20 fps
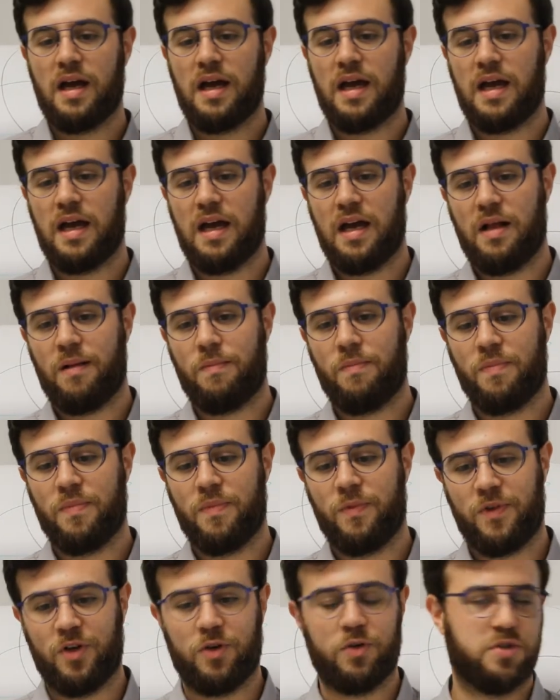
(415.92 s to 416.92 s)

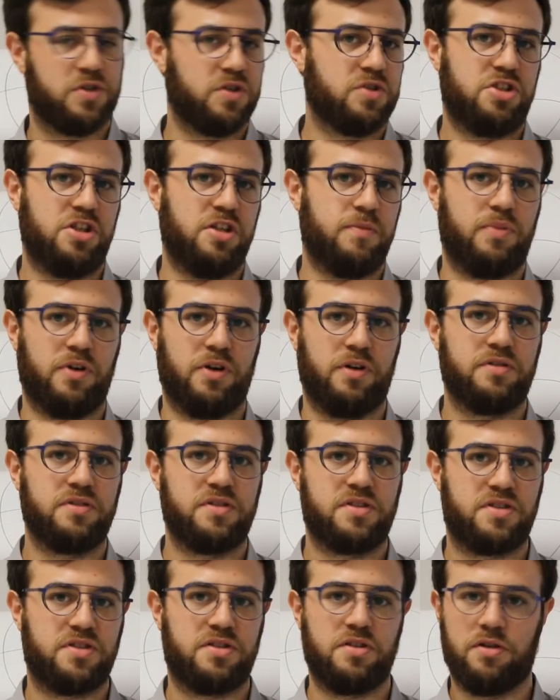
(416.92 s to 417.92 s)
and they're also cheaper,
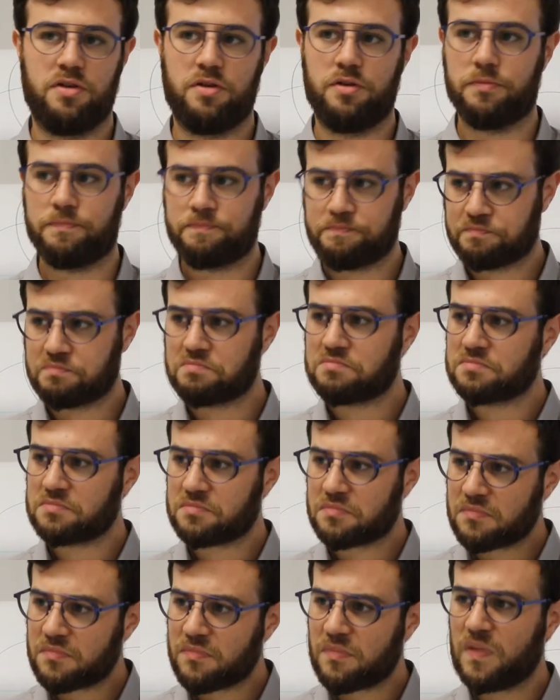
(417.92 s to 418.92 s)
so
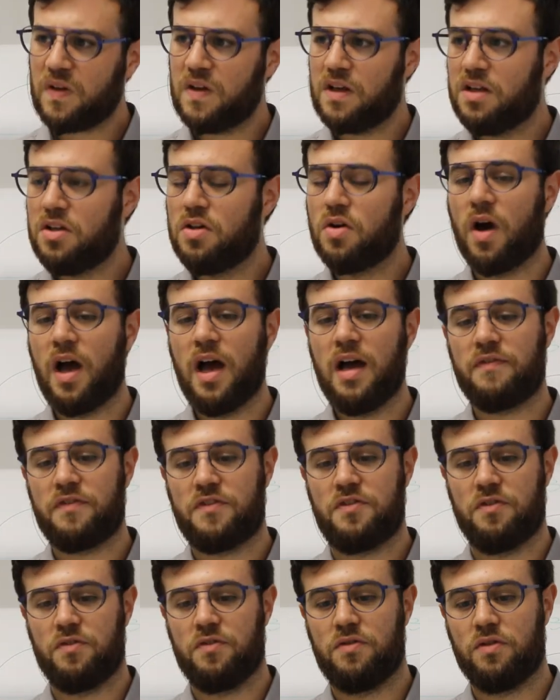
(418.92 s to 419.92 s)
you
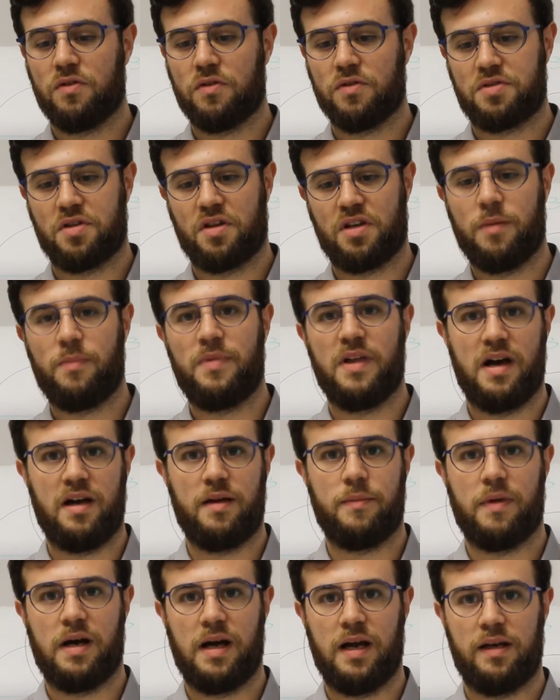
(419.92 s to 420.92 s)
have to also keep that
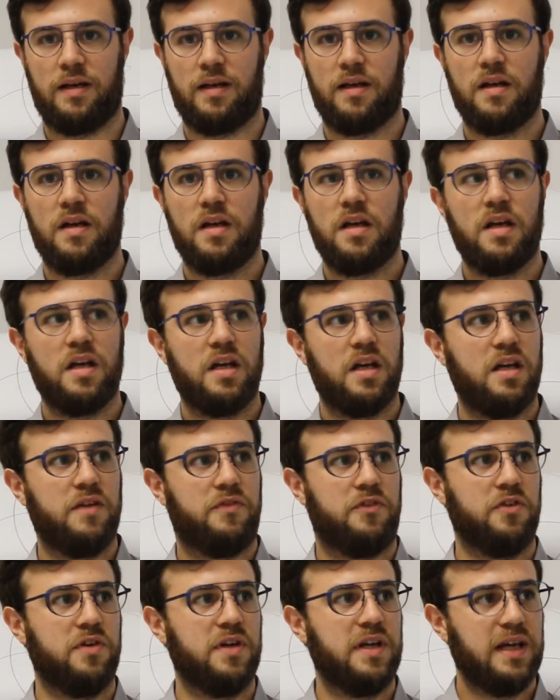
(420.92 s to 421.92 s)
in mind.
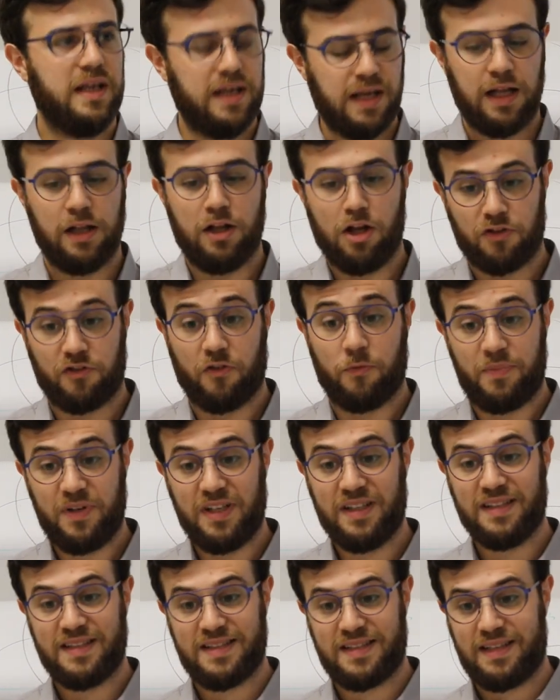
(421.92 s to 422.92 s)
If you need a lot of
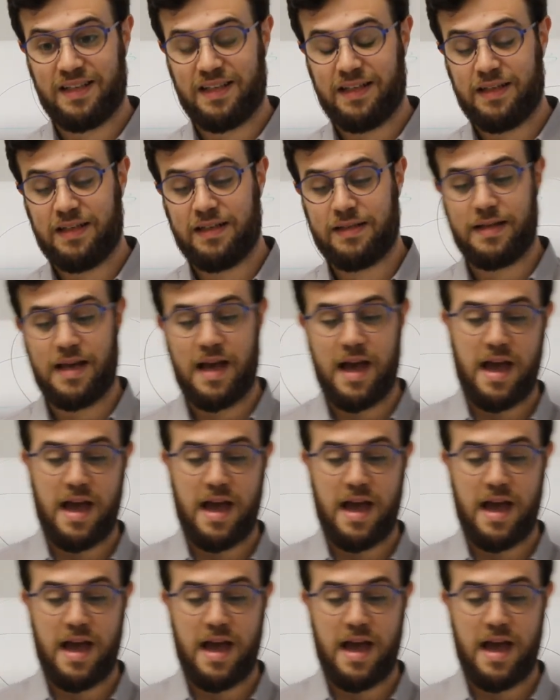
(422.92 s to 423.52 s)
PLCs